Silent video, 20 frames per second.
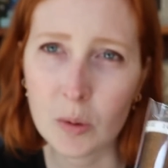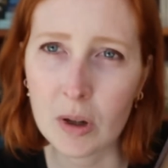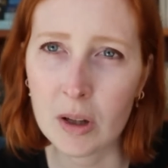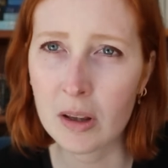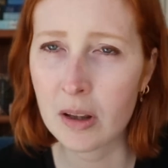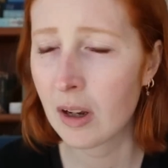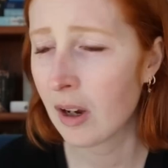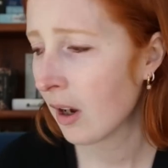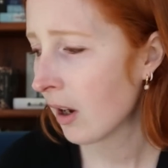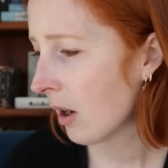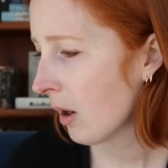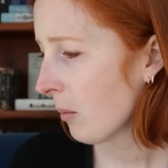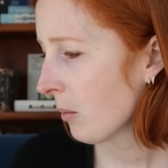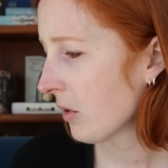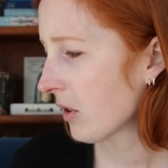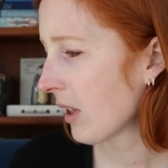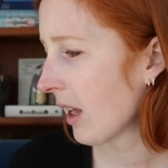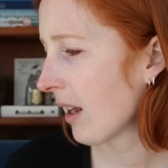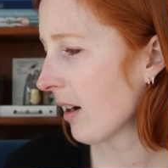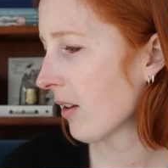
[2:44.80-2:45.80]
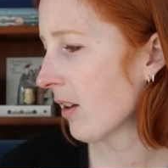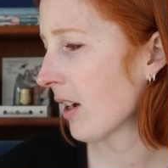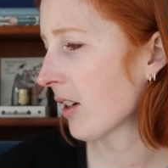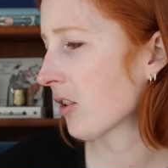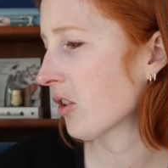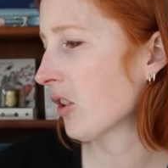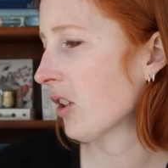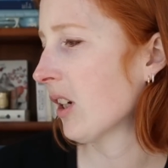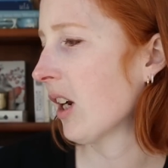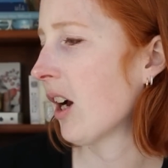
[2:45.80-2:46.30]
with, but that'll
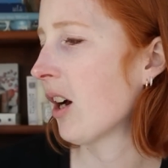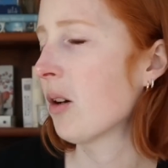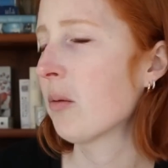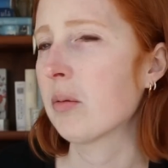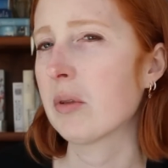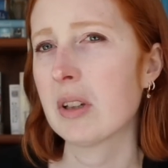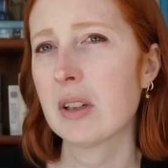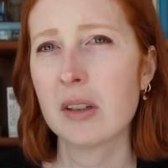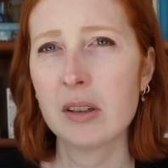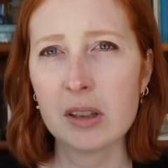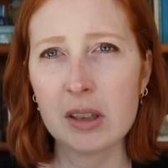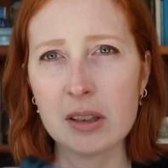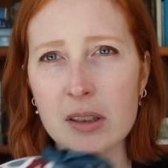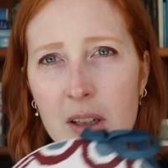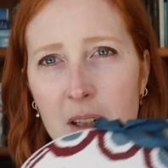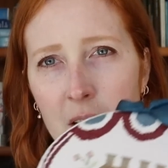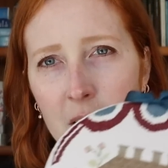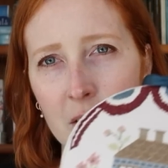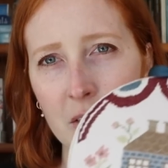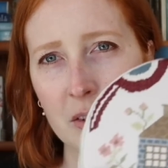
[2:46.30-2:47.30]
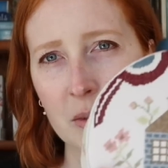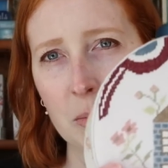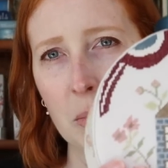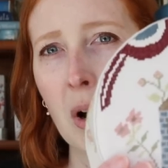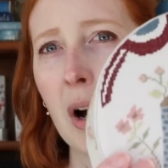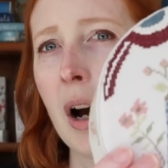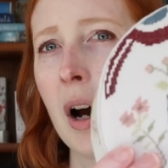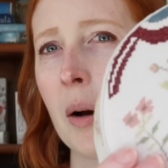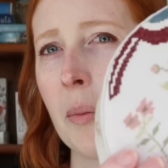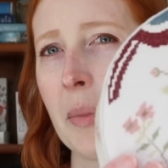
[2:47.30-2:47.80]
actually help the details
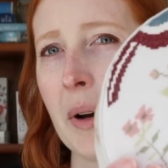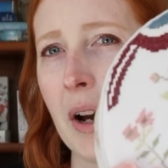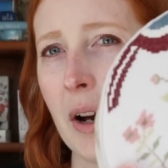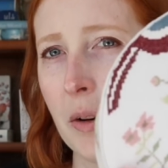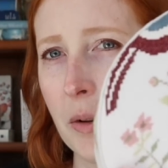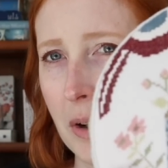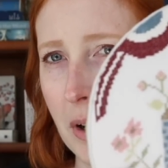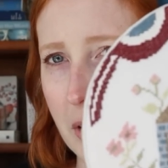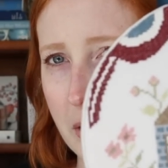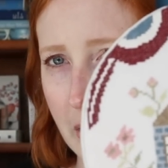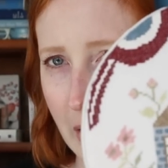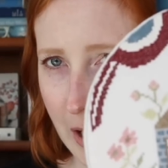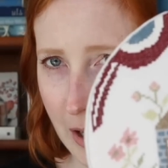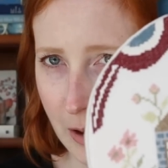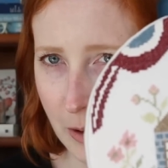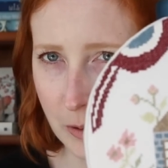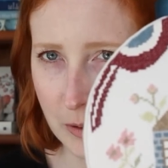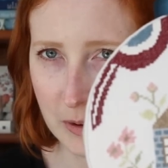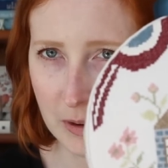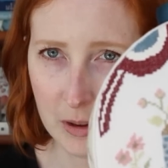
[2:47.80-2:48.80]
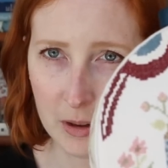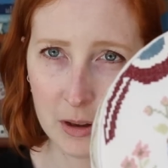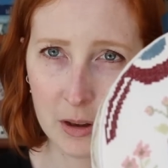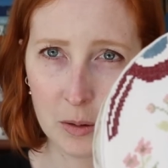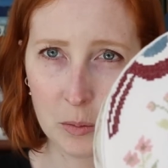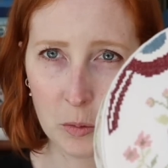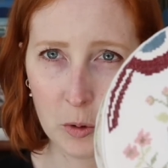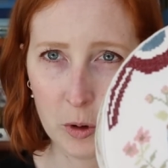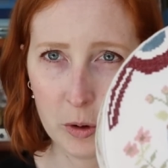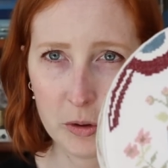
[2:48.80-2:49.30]
pop out on the house a little
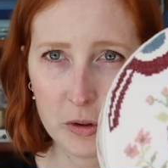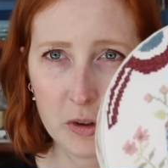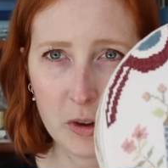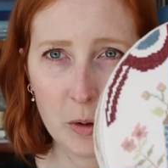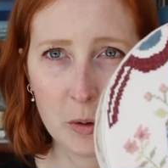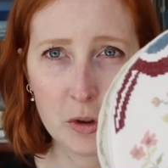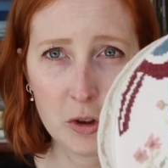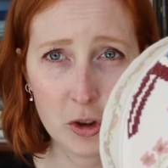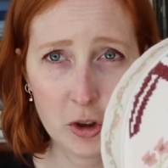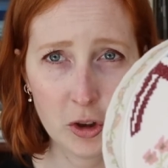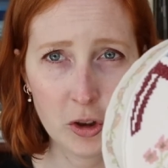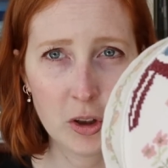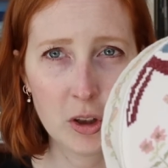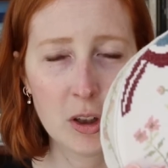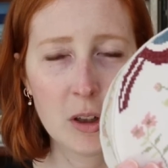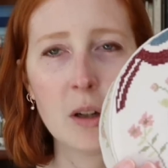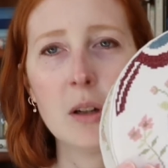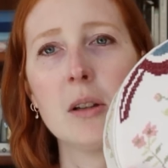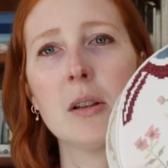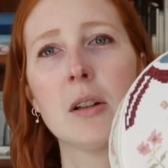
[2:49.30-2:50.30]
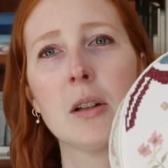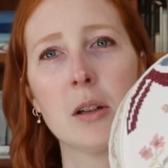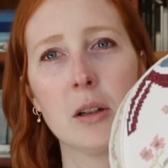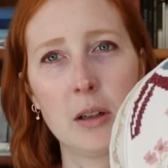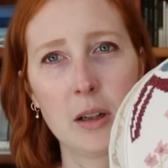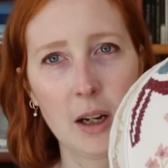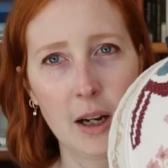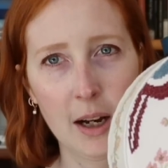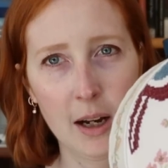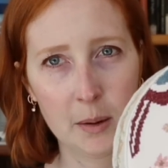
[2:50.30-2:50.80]
more. So it should
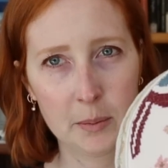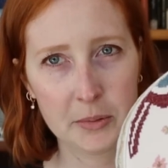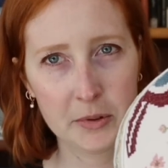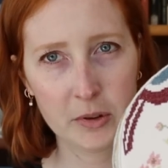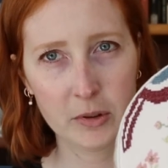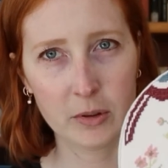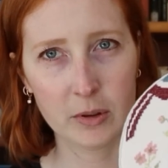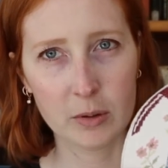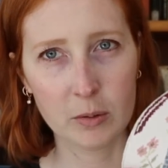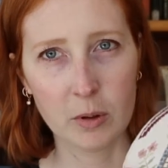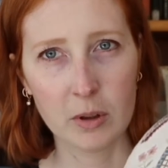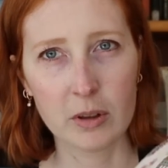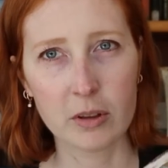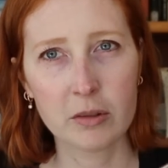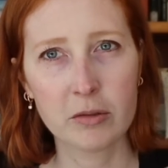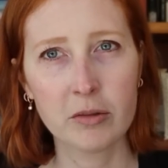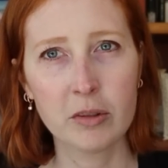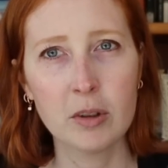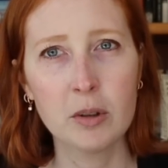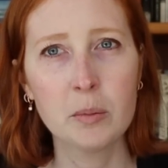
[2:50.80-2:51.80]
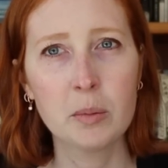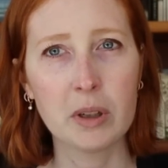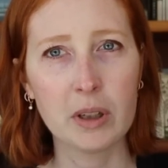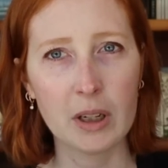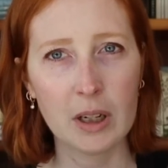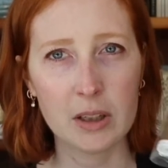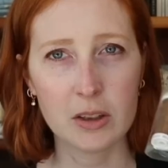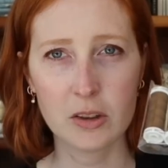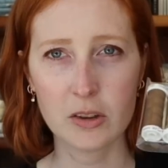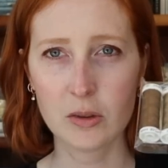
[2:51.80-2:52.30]
look absolutely wonderful, but
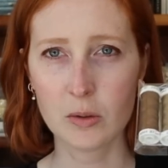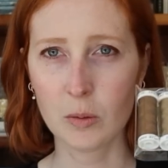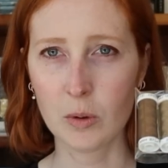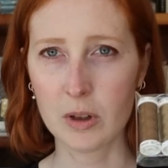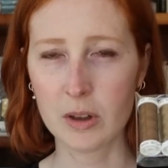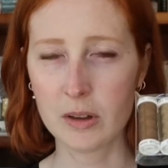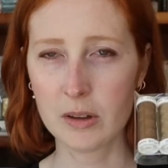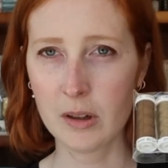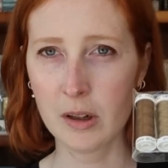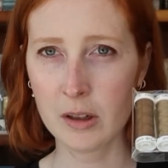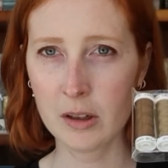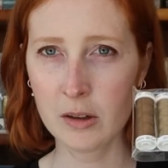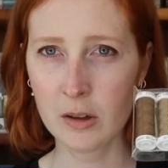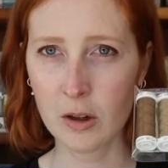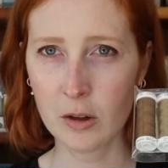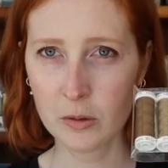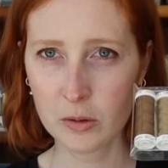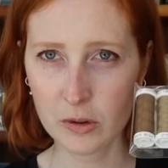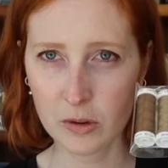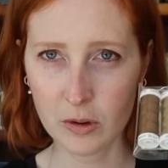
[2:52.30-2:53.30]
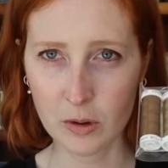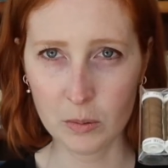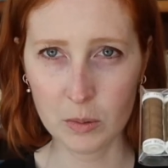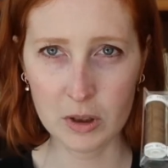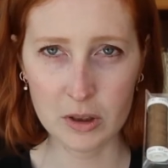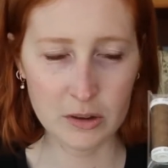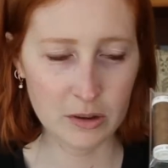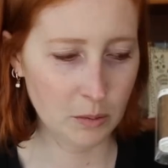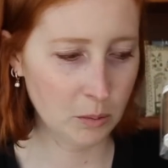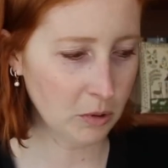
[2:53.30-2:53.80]
I just wanted to let you know so
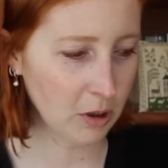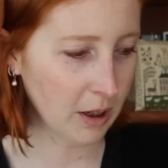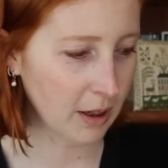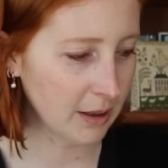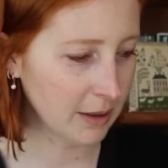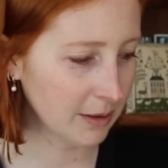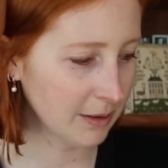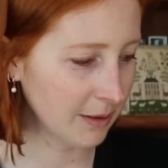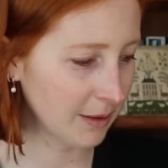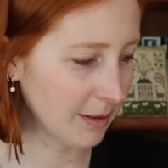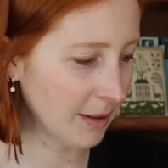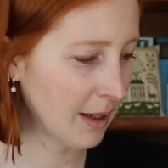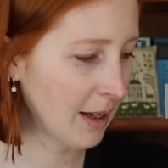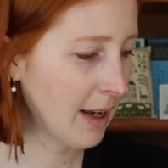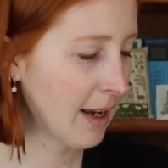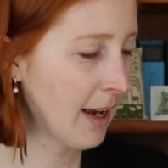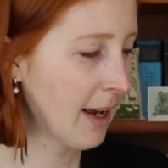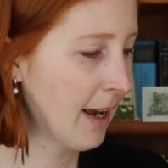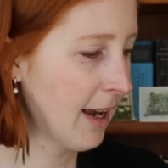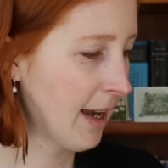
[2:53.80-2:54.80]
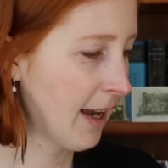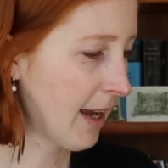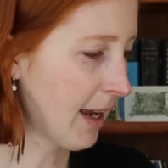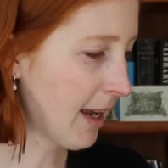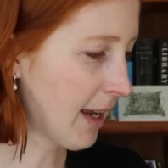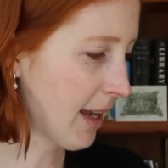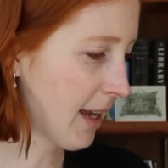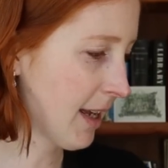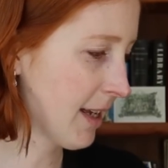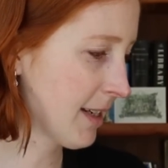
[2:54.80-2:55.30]
nobody's surprised.
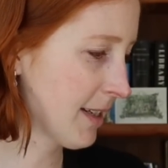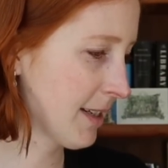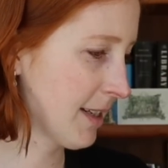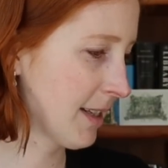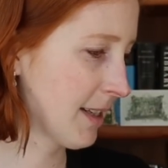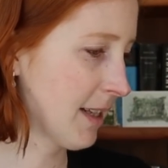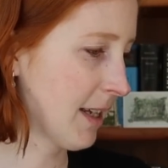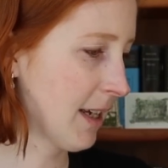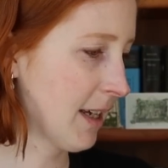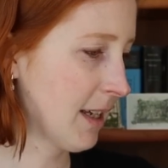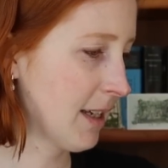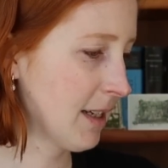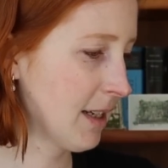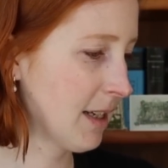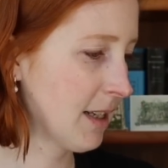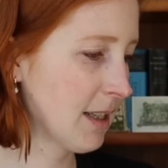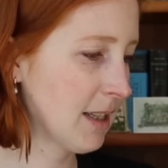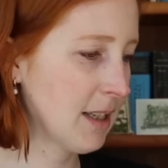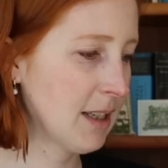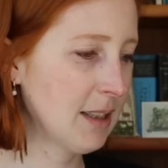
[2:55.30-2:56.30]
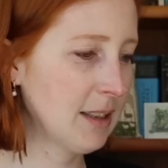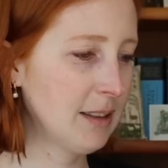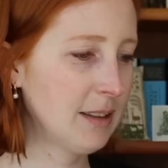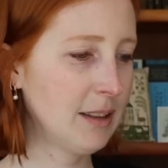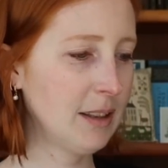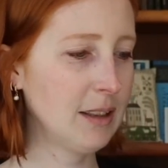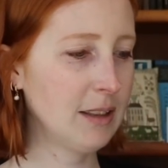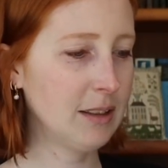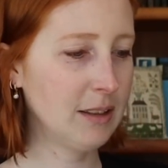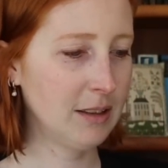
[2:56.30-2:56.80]
And then this
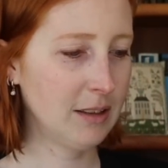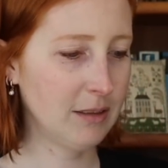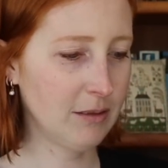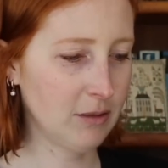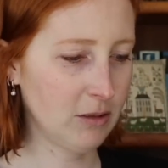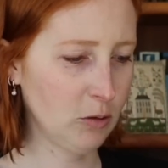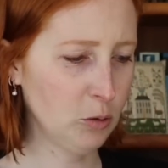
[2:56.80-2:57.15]
is